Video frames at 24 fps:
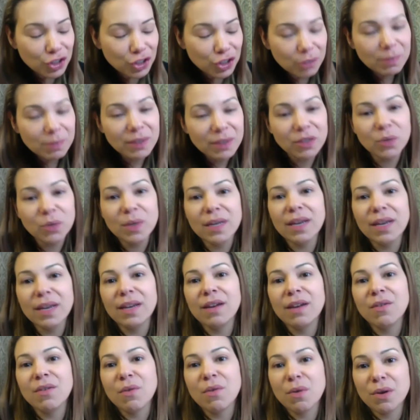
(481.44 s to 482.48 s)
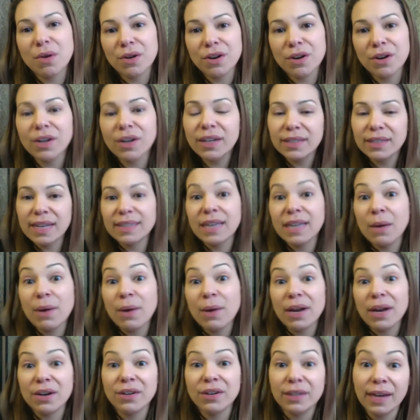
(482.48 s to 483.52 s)
be doing it in order because that's how I
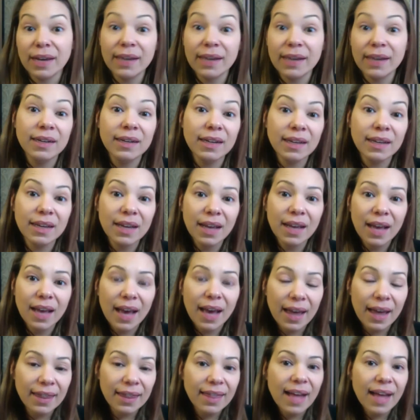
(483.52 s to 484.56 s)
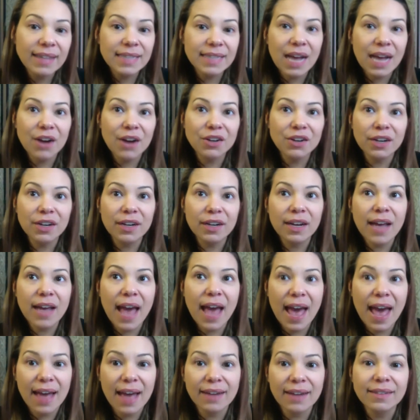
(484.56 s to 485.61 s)
created it. And that's how you're going to
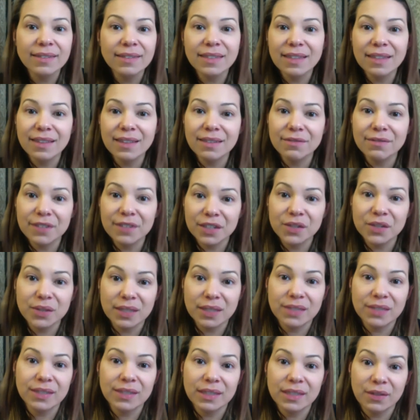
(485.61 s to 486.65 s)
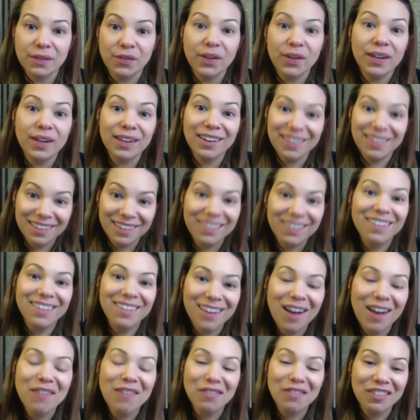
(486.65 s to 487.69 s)
end the video series feeling
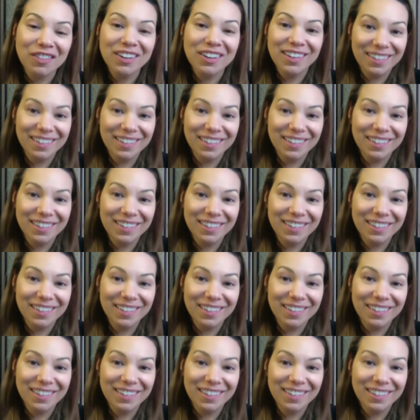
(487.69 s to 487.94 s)
confident.